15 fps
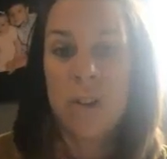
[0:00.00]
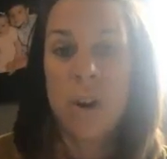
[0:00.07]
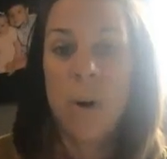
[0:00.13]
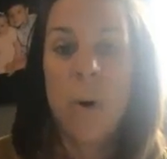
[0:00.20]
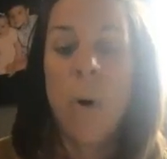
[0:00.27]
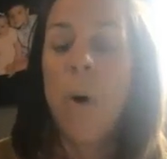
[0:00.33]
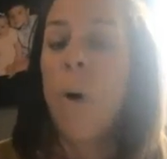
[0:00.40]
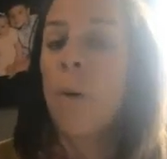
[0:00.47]

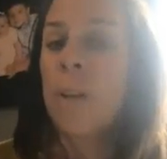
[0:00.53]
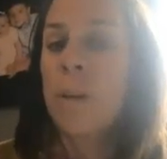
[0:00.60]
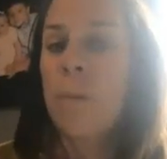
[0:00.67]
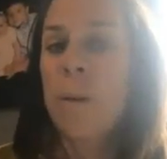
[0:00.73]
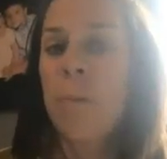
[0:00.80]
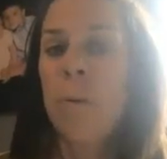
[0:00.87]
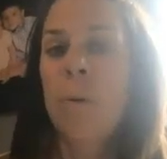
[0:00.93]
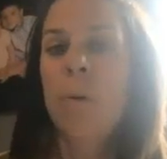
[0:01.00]
So only
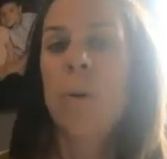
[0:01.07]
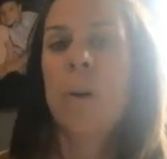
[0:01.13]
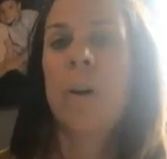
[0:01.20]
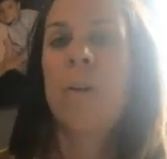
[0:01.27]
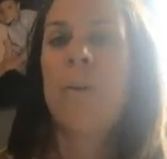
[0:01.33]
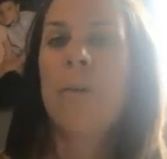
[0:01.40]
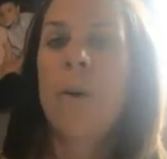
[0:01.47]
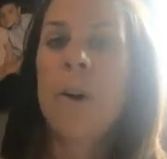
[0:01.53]
people who
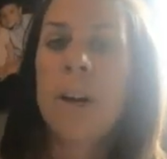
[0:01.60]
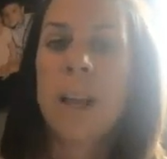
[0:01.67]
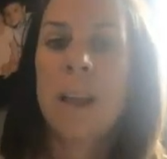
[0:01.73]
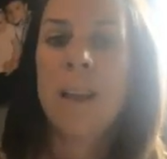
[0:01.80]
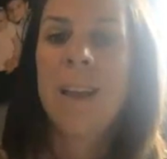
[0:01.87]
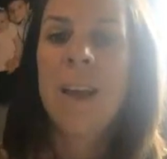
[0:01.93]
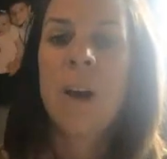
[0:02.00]
could afford it